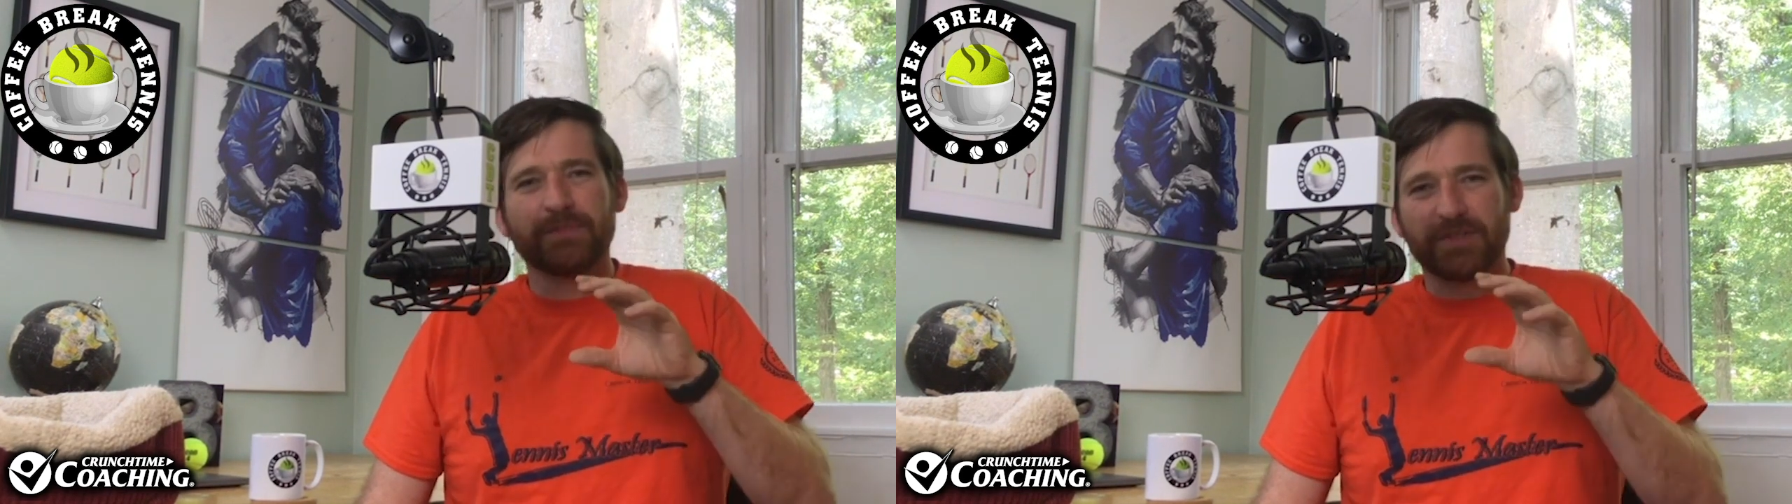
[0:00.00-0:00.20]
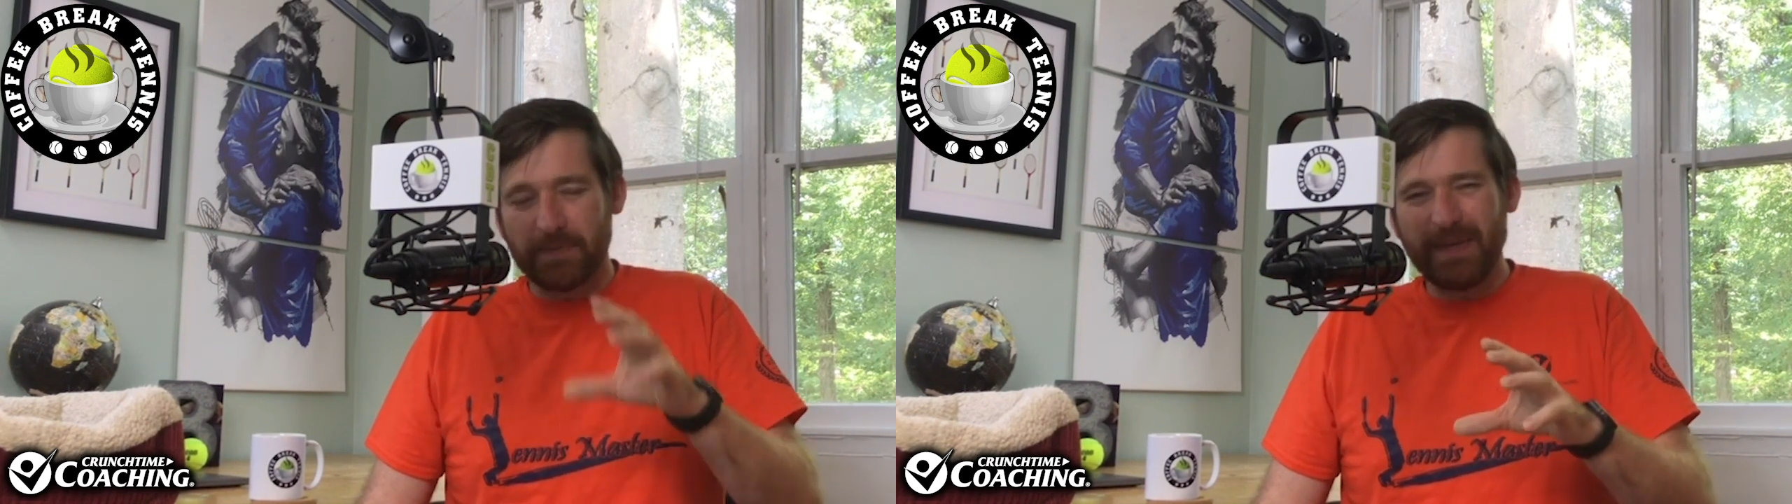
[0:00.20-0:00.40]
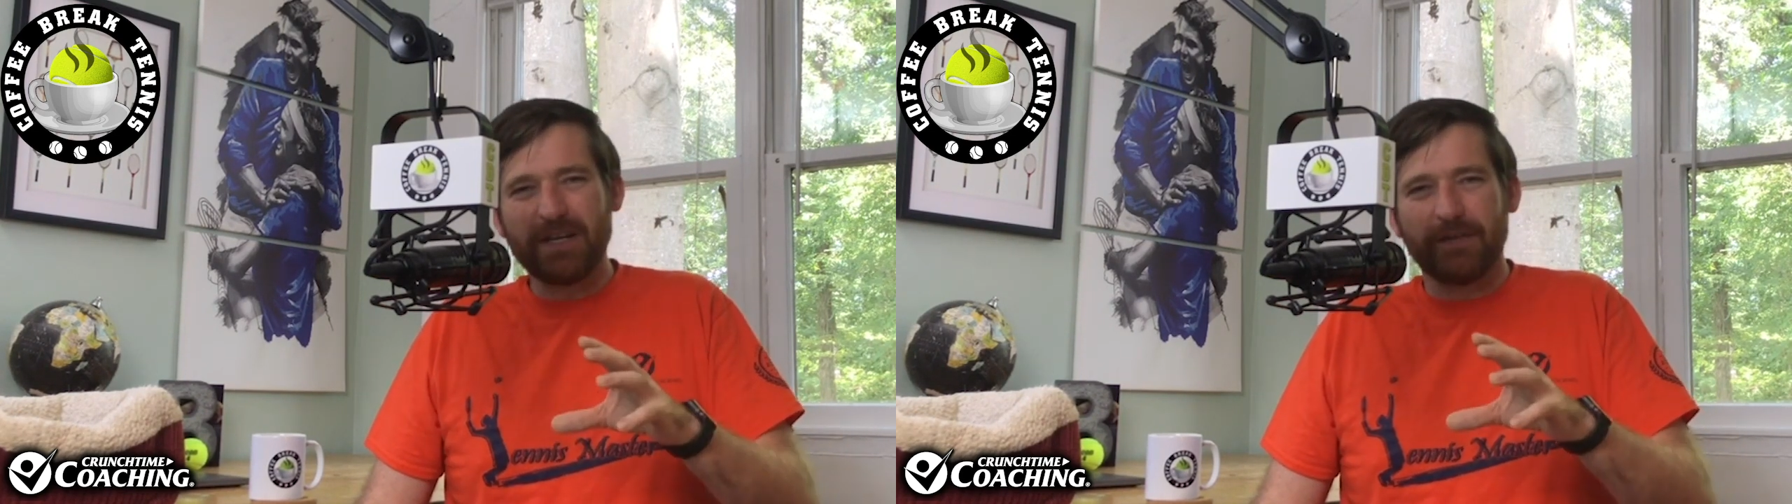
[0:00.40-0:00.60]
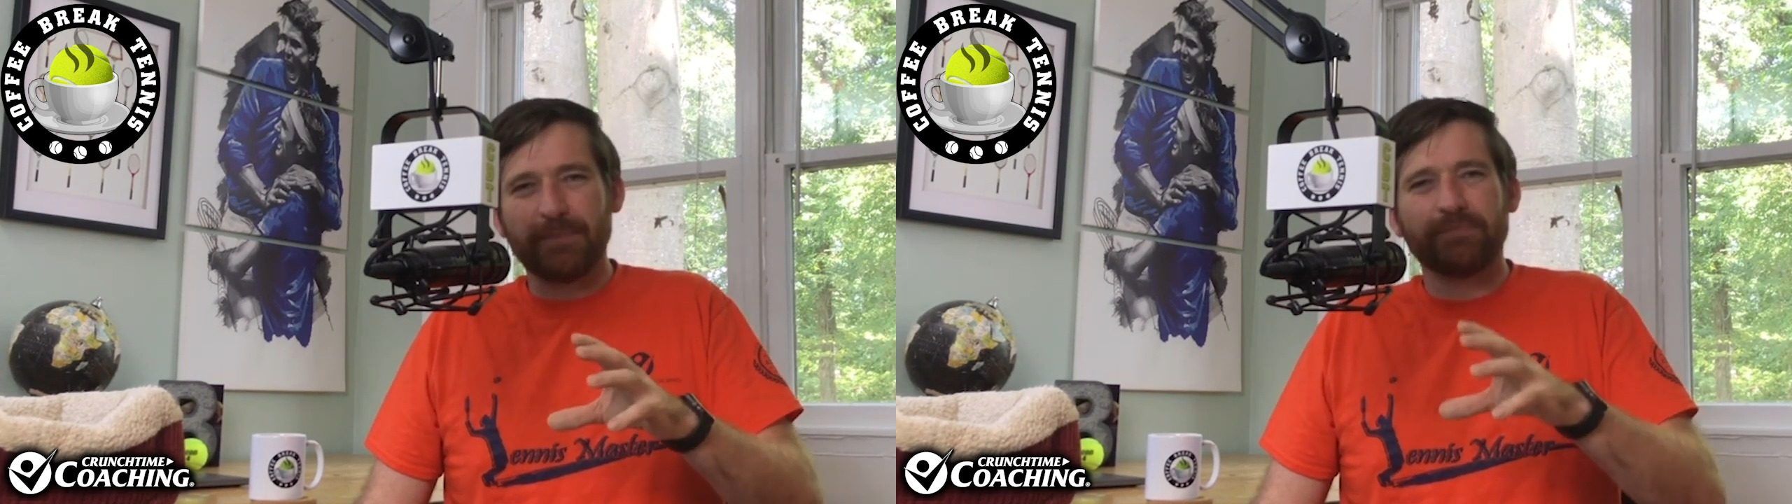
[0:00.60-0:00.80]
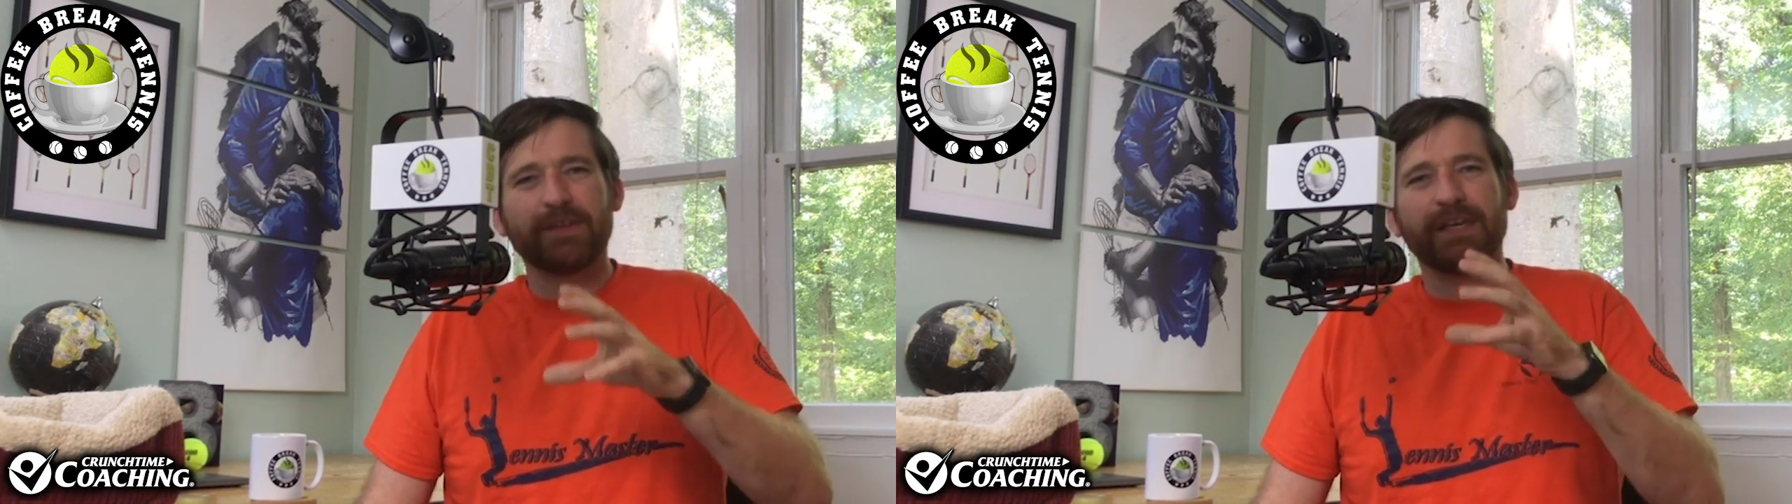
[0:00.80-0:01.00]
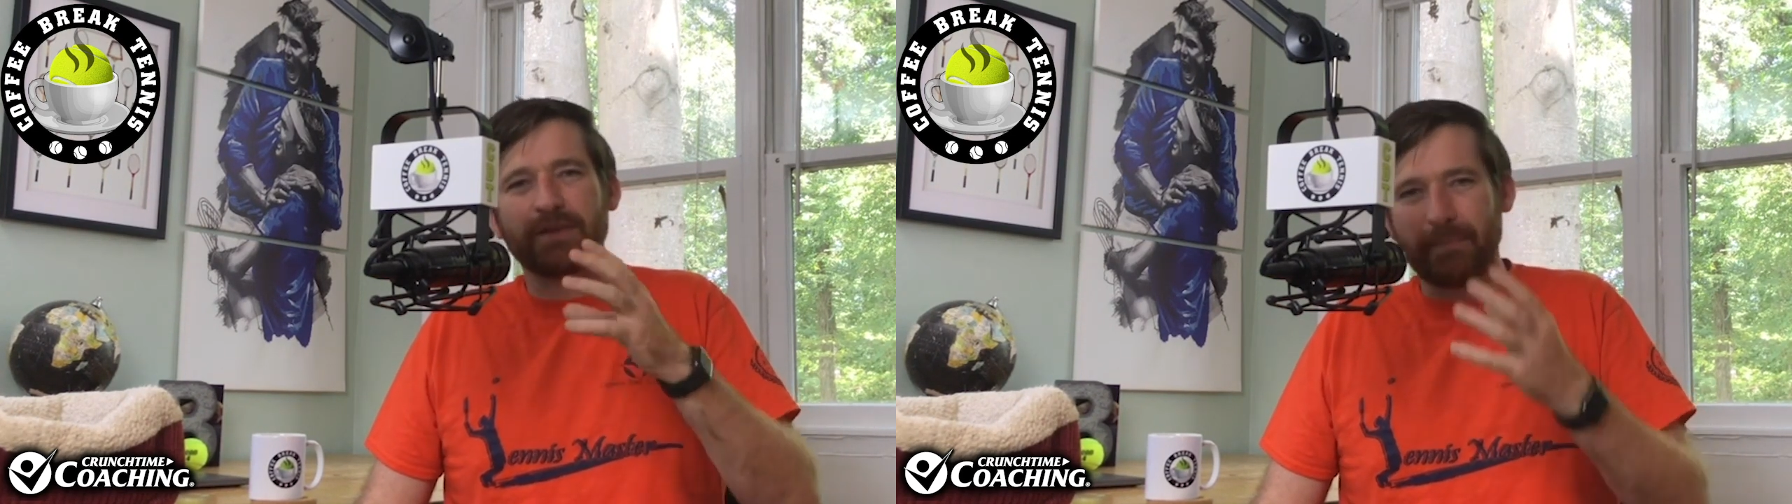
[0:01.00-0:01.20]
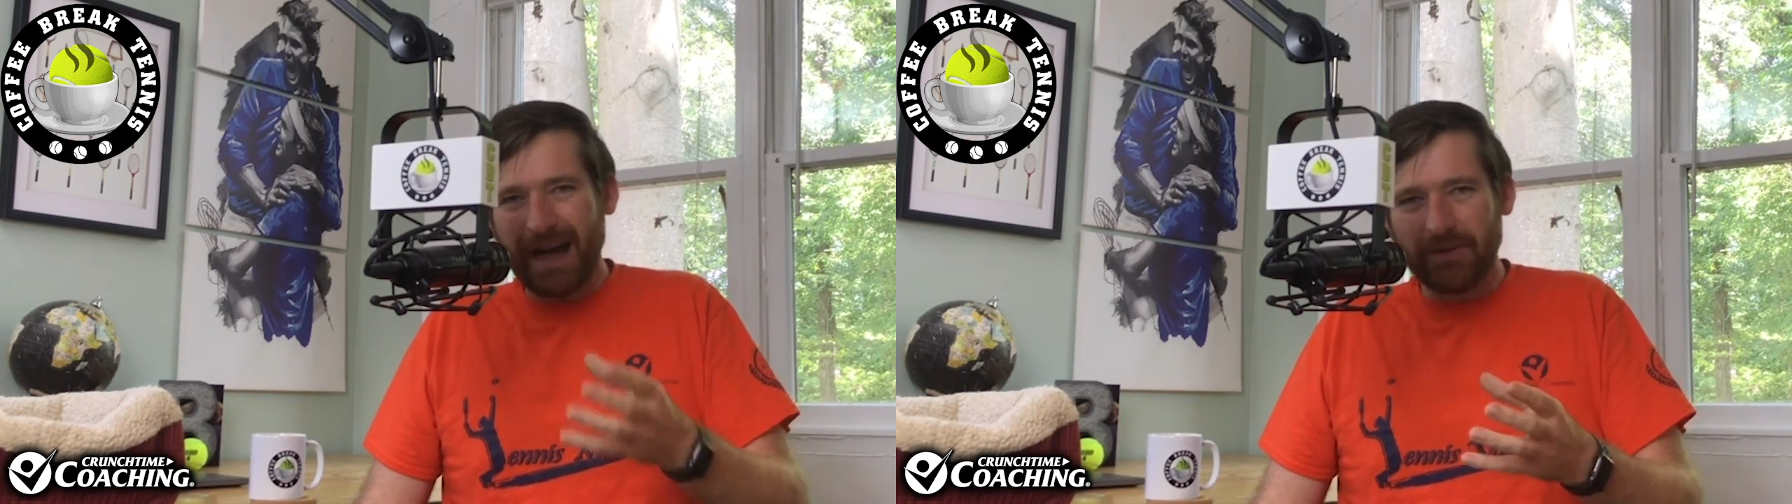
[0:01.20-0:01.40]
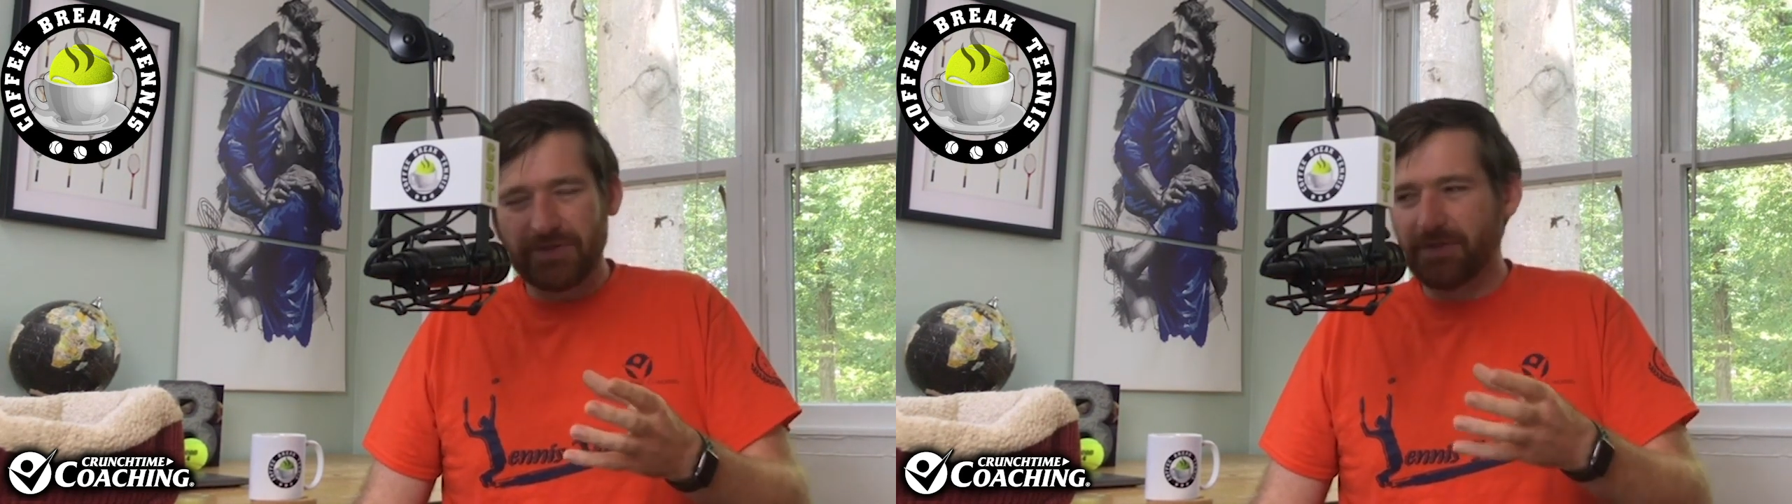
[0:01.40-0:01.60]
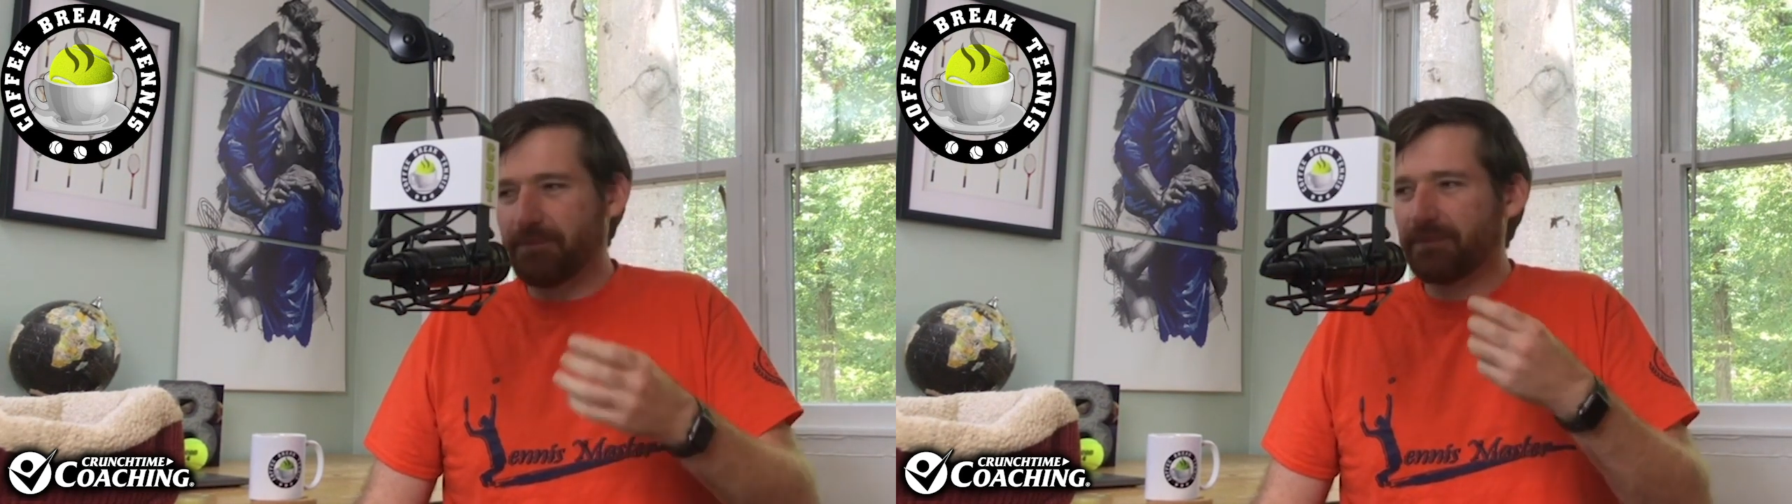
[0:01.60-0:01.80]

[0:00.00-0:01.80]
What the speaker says: the speed of it and the bounce